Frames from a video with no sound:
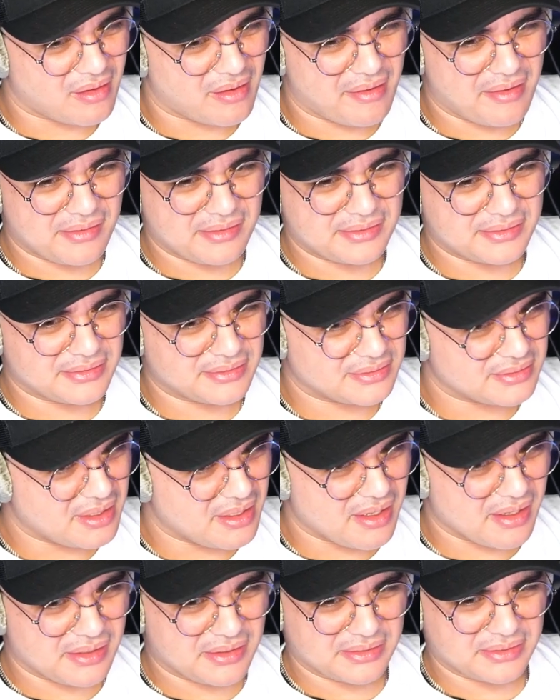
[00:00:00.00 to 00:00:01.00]
I'm
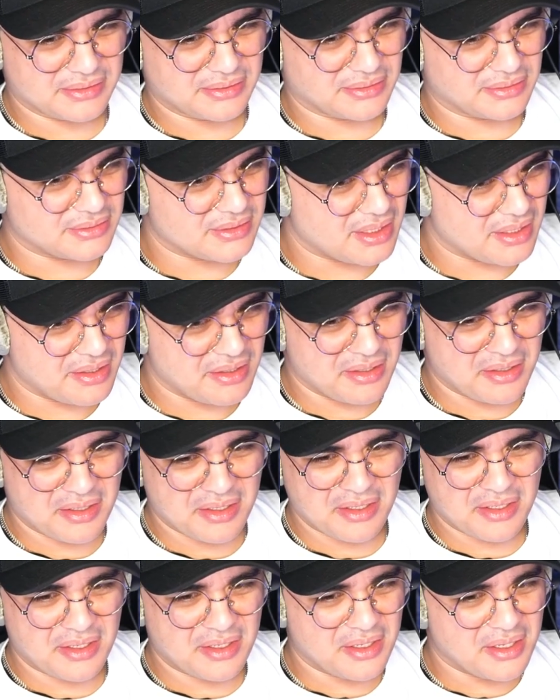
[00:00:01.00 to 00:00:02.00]
coming up next.
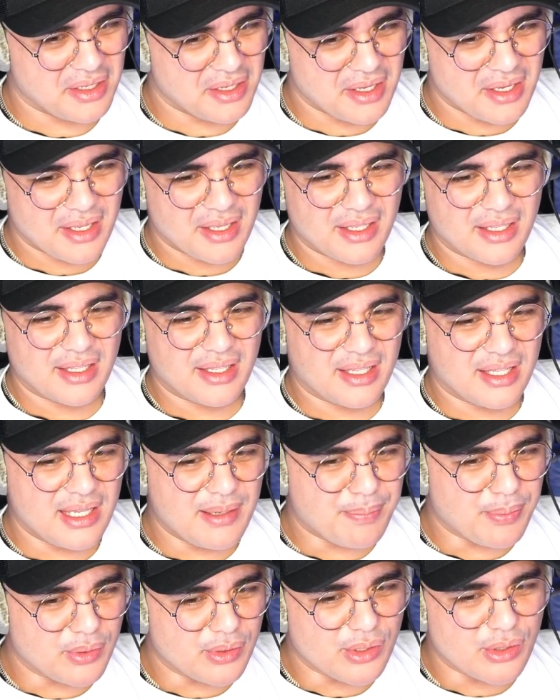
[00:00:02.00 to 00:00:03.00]
He
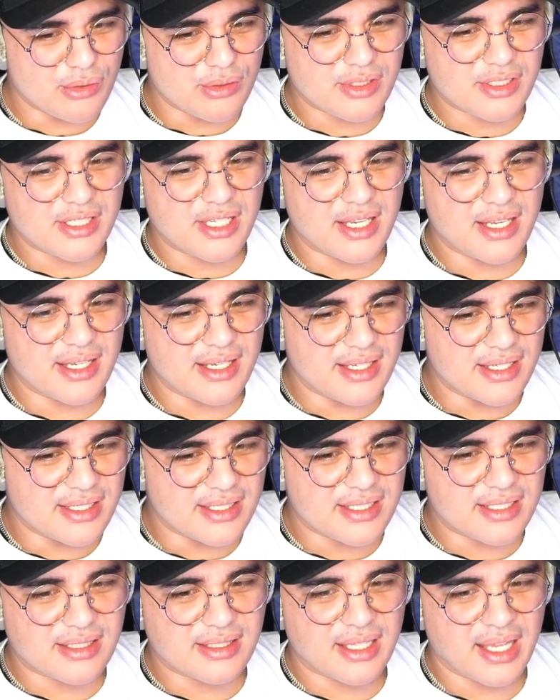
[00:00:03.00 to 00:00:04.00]
produced
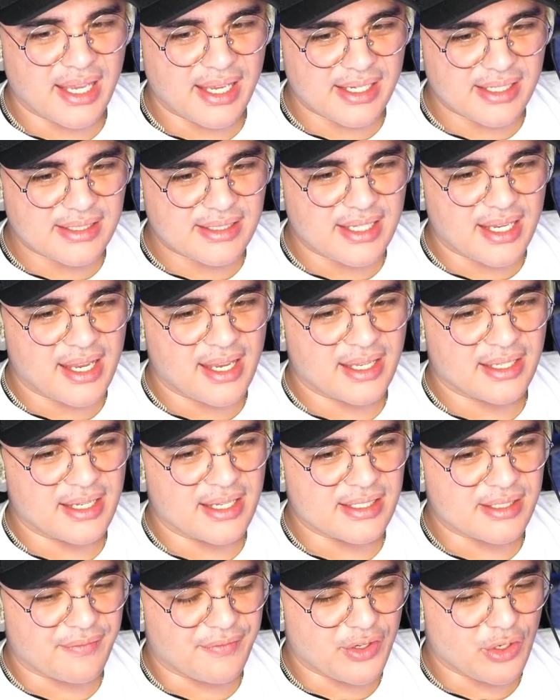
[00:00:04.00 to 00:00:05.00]
his things and
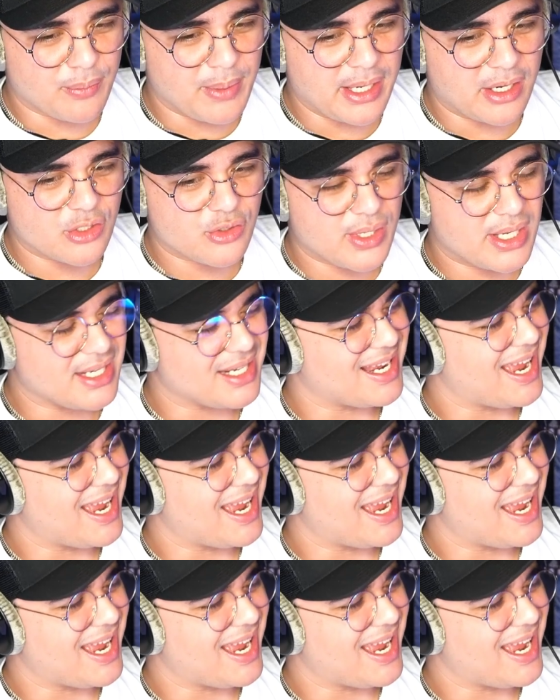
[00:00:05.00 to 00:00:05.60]
is a video maker, Drake.